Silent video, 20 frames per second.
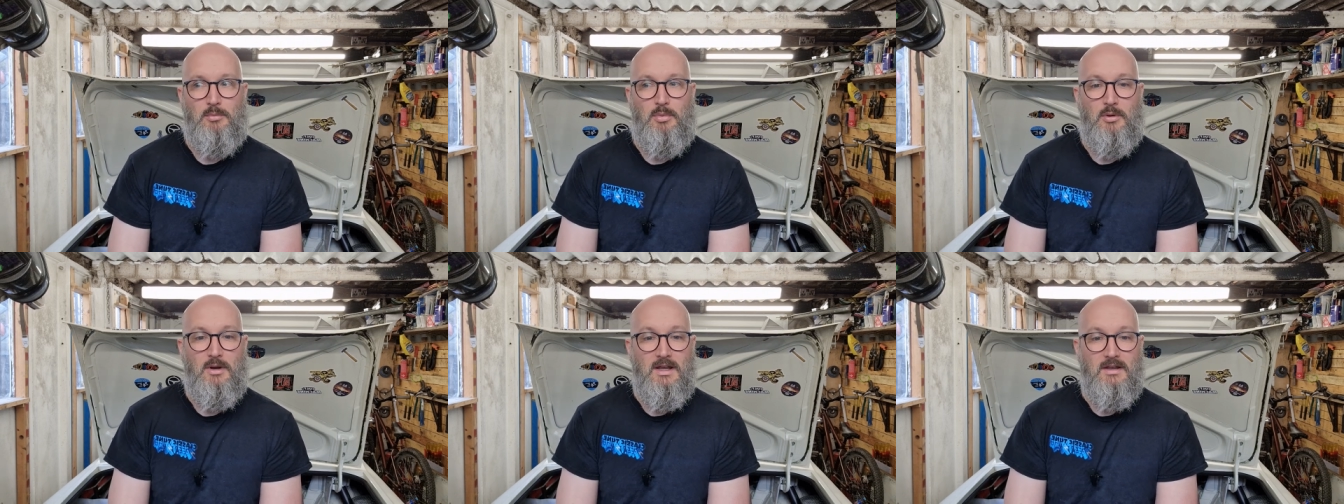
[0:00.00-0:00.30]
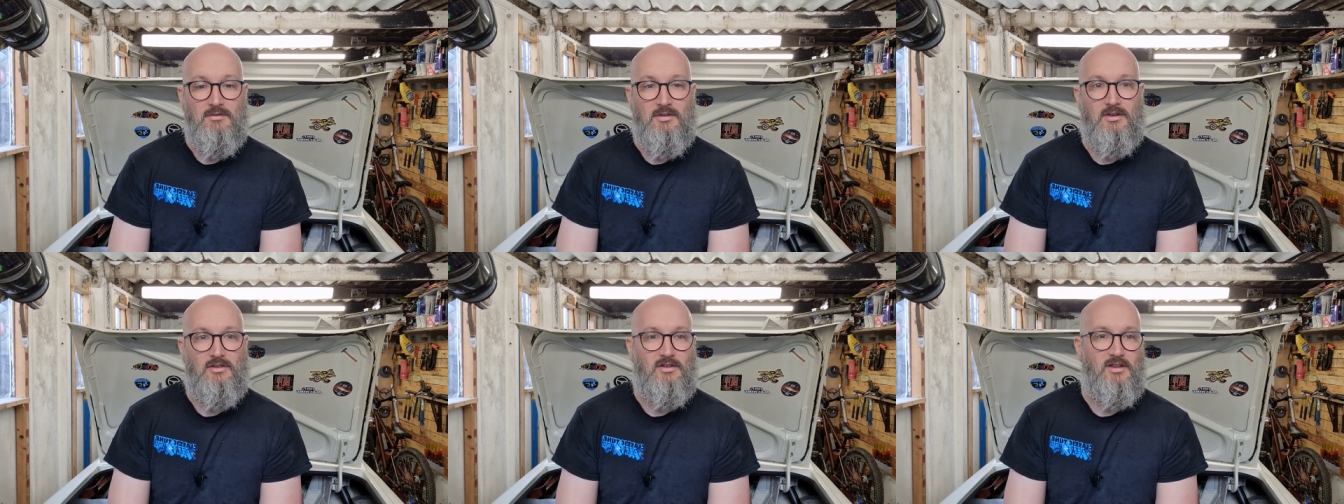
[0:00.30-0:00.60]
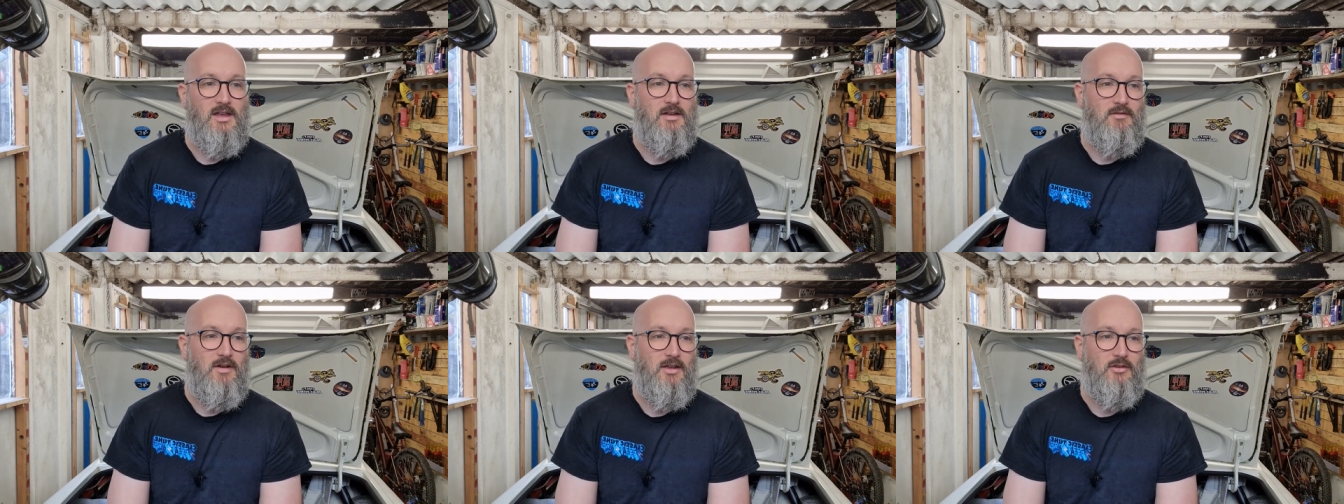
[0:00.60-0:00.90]

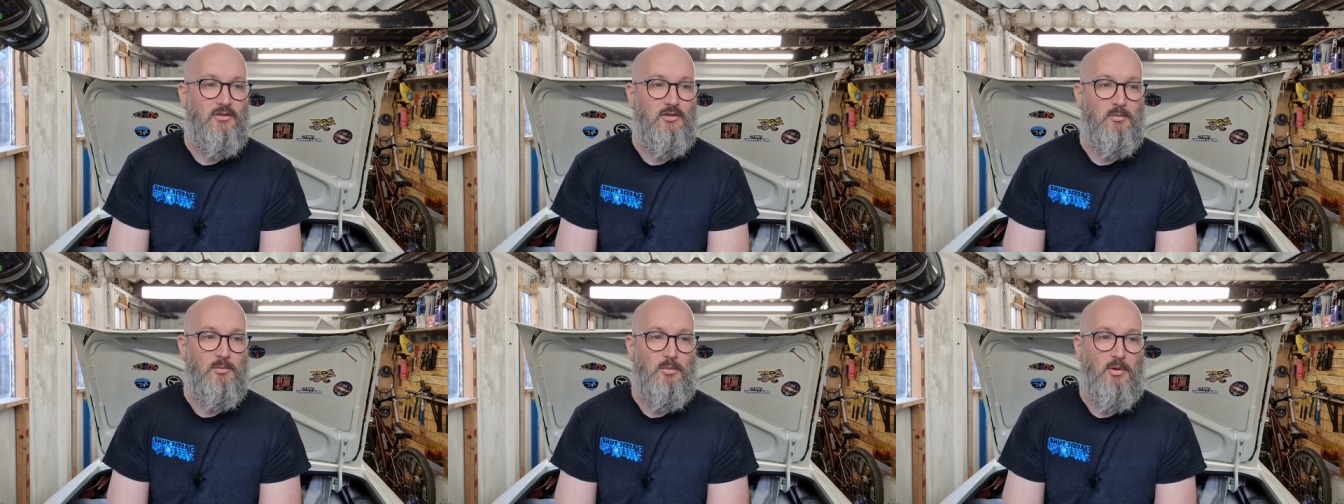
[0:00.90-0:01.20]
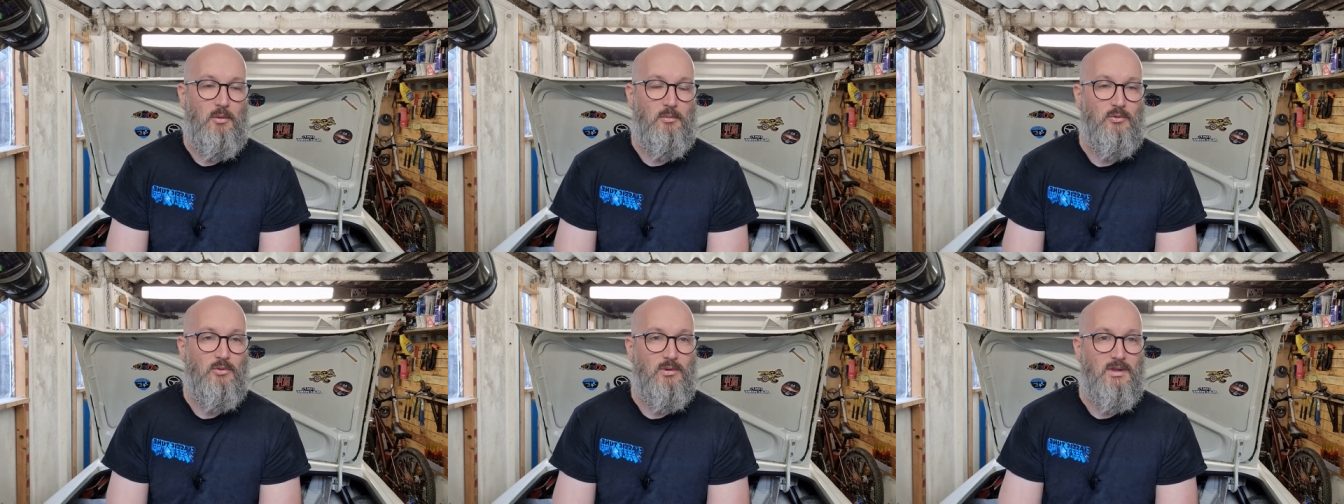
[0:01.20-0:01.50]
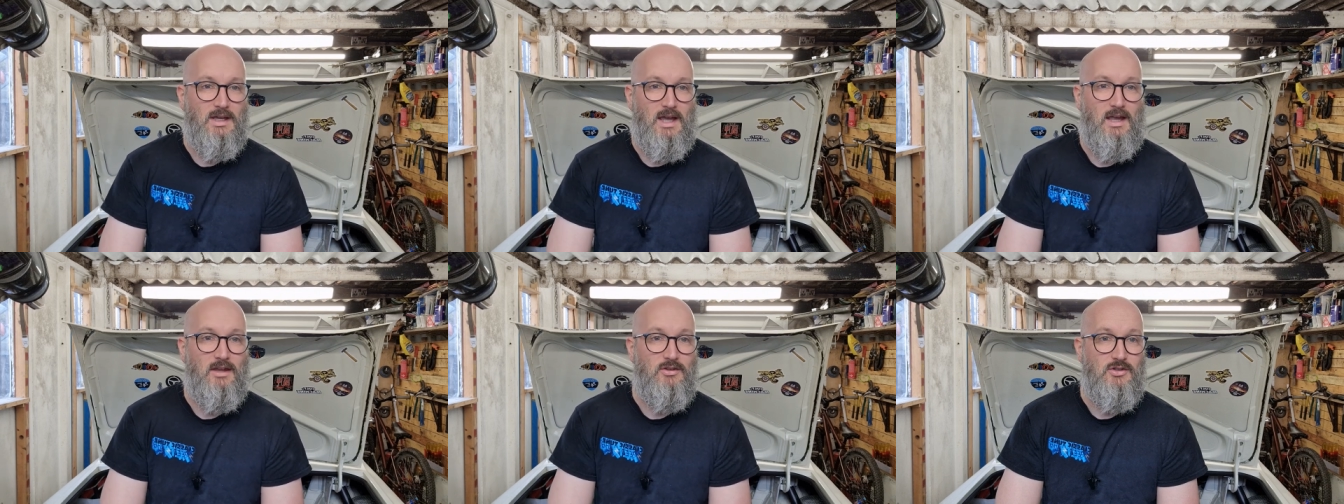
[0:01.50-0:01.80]
previously I've had some problems
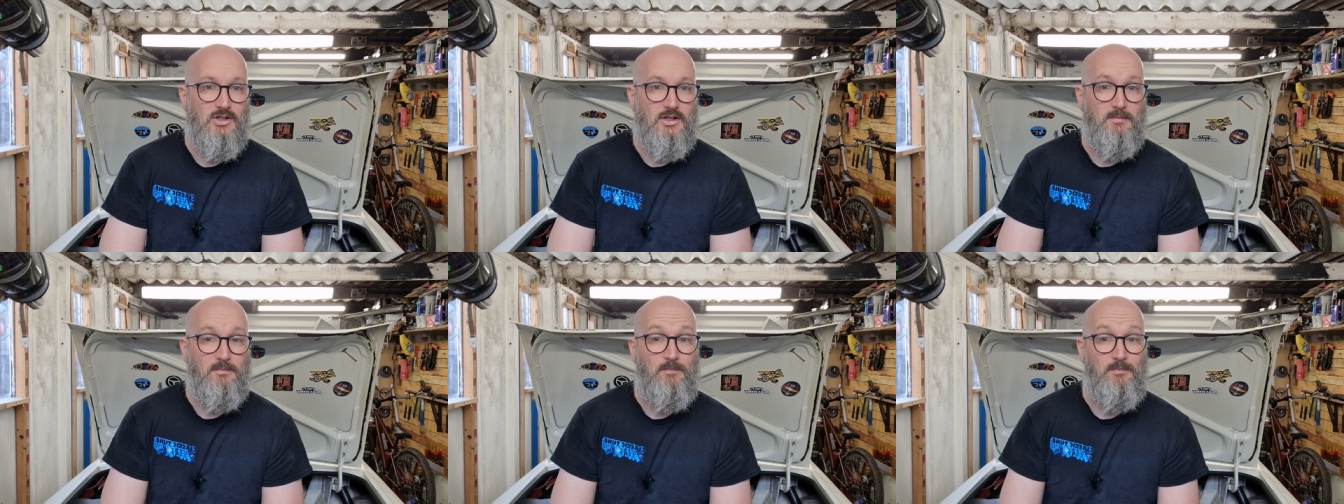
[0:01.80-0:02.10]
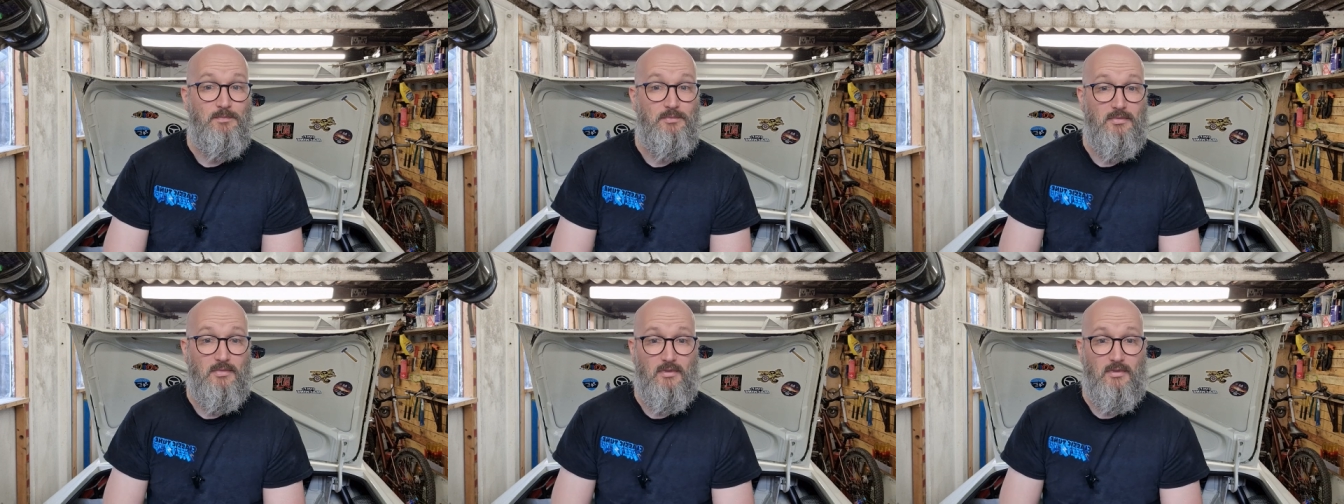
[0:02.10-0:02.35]
with the engine.